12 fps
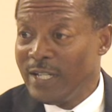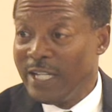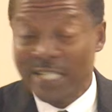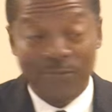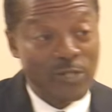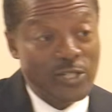
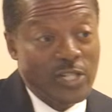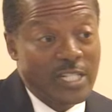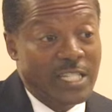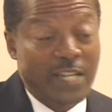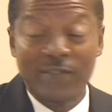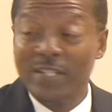Inspiration
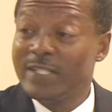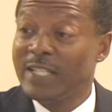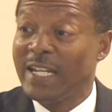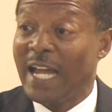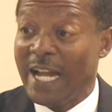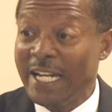has given us
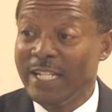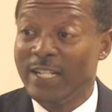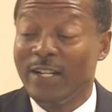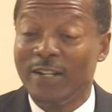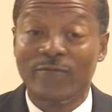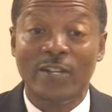an idea
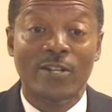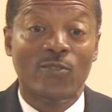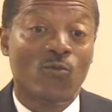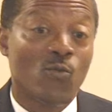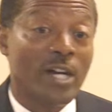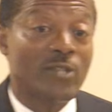of
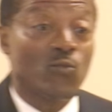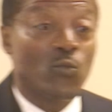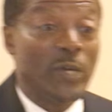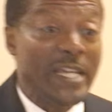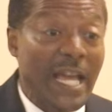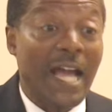what
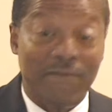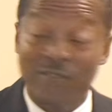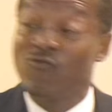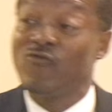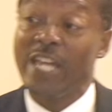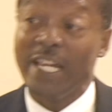we have
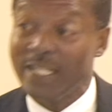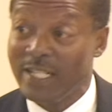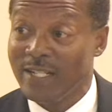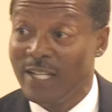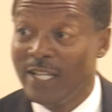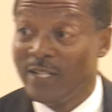
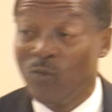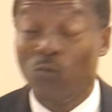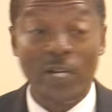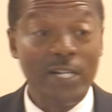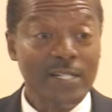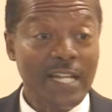created. The
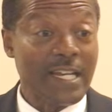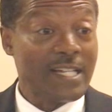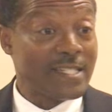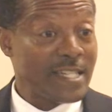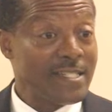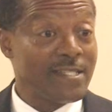world that
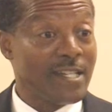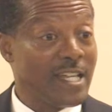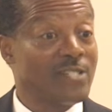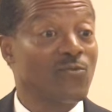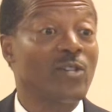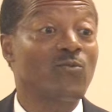exists today
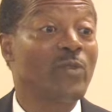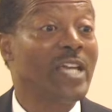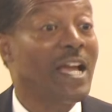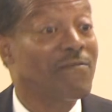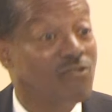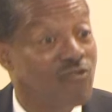is what we
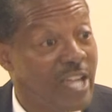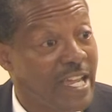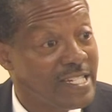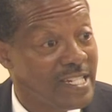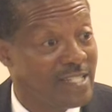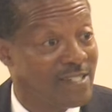have
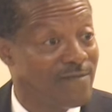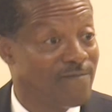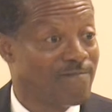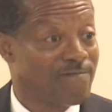created.